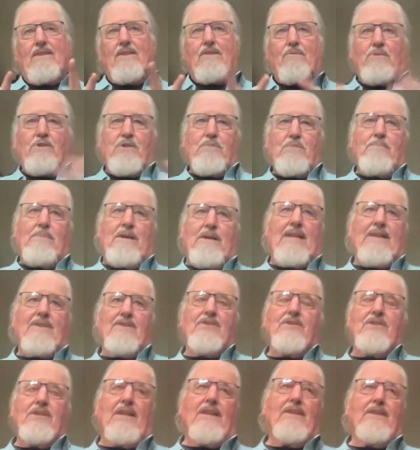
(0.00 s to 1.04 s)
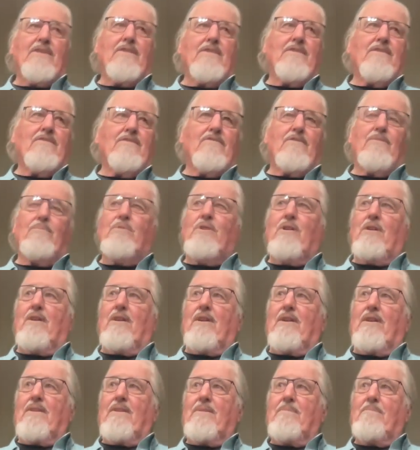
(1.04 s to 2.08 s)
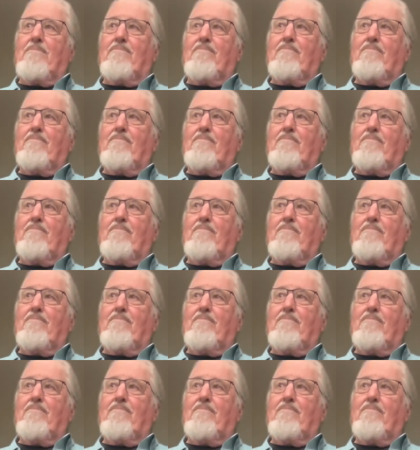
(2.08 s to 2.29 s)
There was a man sent from God.